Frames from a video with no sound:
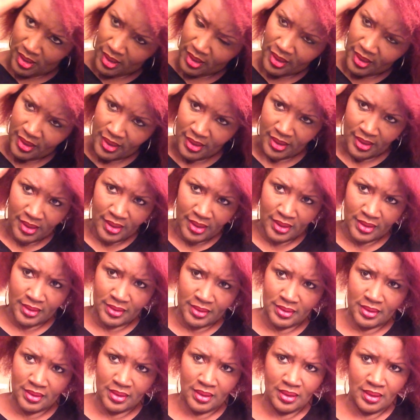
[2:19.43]

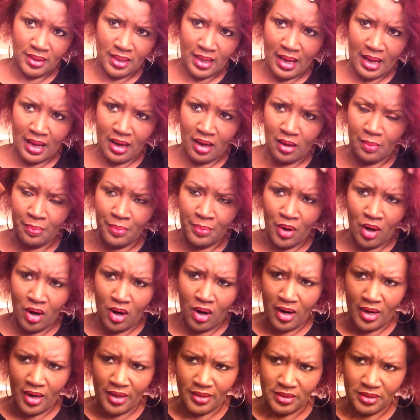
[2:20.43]
And I'll
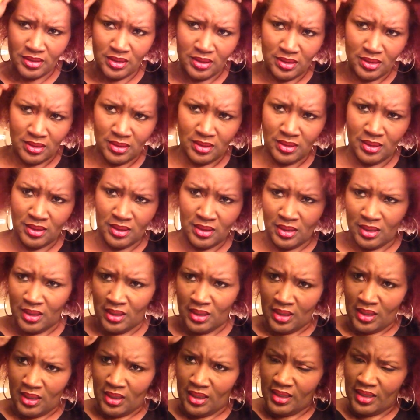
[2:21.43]
part
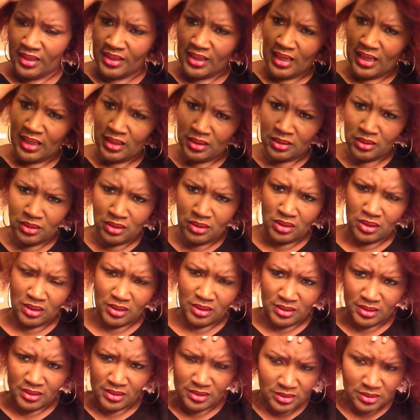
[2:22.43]
and I'll
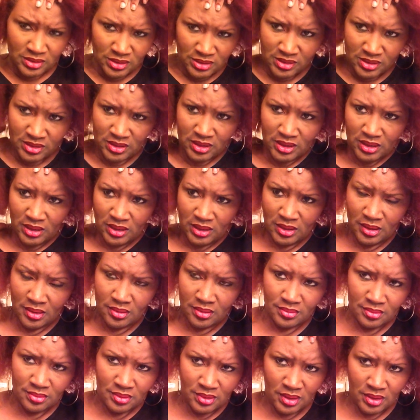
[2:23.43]
look to see
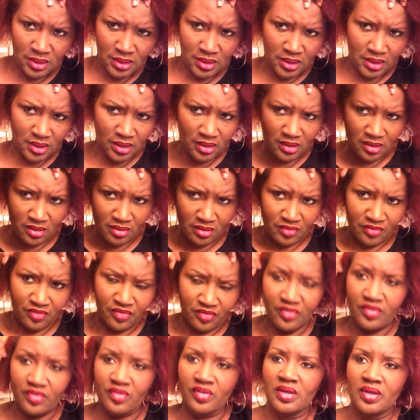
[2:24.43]

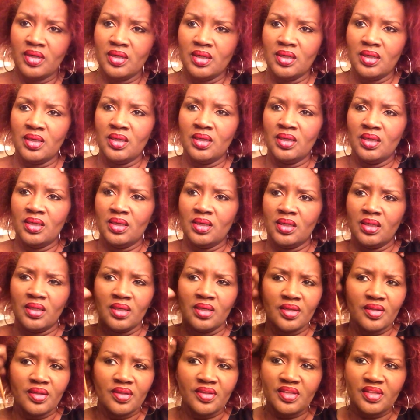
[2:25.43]
if
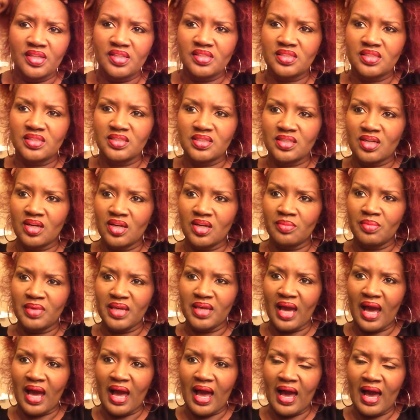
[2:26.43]
this is going to
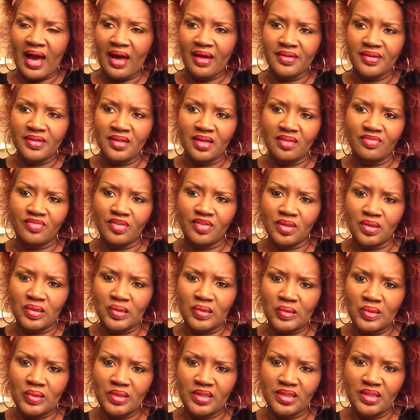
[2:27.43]
be high enough,
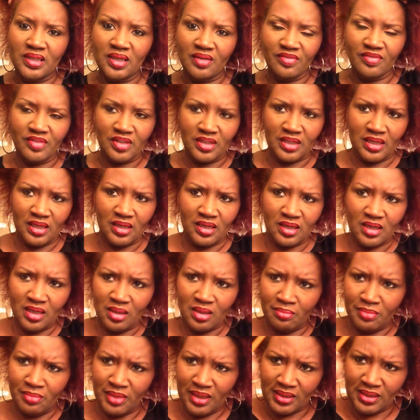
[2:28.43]
low enough. Then I'll
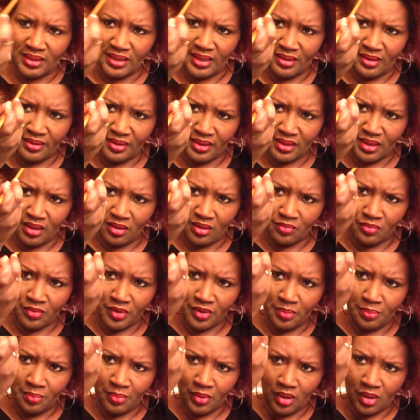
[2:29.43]
come back down and I'll
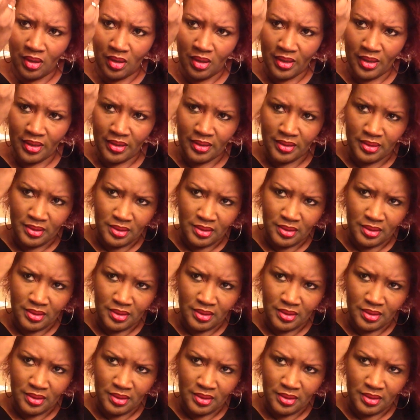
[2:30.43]
repart.